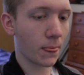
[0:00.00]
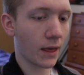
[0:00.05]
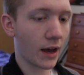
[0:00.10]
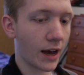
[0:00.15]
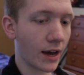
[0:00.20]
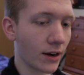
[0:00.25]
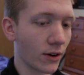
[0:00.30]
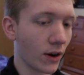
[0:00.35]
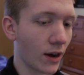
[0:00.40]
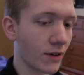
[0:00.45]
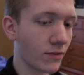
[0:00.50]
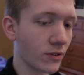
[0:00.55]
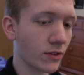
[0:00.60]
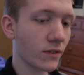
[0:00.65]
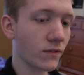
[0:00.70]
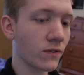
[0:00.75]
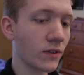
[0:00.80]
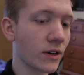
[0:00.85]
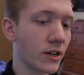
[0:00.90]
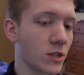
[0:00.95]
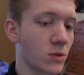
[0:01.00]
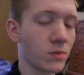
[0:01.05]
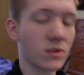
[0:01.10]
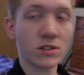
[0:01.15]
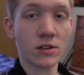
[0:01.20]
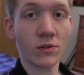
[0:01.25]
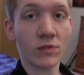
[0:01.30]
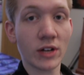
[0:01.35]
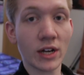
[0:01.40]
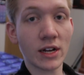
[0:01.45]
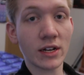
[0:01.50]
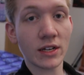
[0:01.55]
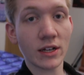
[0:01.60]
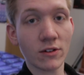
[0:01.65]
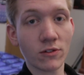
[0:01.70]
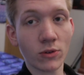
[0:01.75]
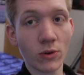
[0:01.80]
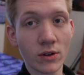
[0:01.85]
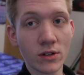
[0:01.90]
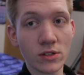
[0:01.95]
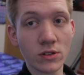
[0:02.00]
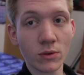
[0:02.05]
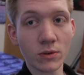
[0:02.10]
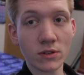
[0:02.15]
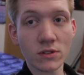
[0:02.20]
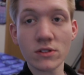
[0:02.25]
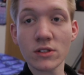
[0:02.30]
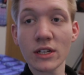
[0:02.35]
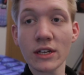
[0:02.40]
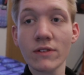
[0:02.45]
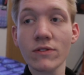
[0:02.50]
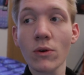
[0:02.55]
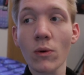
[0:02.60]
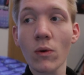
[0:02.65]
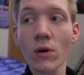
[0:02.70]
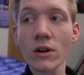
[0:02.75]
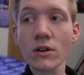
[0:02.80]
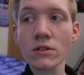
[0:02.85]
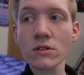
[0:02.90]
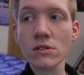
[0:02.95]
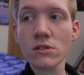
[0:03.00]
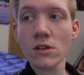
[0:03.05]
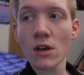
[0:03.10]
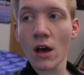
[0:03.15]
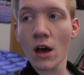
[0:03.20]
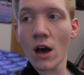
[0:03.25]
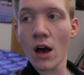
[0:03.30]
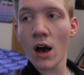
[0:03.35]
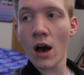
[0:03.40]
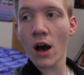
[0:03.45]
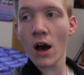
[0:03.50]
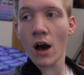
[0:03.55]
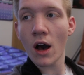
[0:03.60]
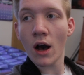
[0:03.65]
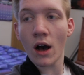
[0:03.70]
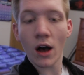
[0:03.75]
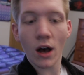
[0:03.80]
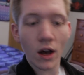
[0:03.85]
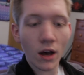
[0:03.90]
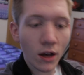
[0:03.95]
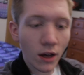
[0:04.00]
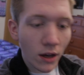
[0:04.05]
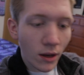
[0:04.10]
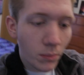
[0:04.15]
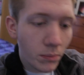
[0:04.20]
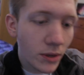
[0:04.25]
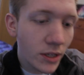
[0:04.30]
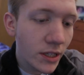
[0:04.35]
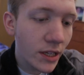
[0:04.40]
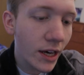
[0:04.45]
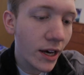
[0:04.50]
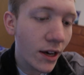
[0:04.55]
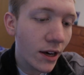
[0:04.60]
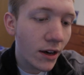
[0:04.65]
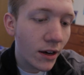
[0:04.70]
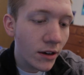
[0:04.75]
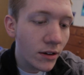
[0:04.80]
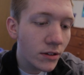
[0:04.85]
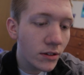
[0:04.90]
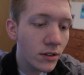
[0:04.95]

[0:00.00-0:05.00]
I don't know. I have a very specific idea for it, so we'll see if it works. Uh, but yeah.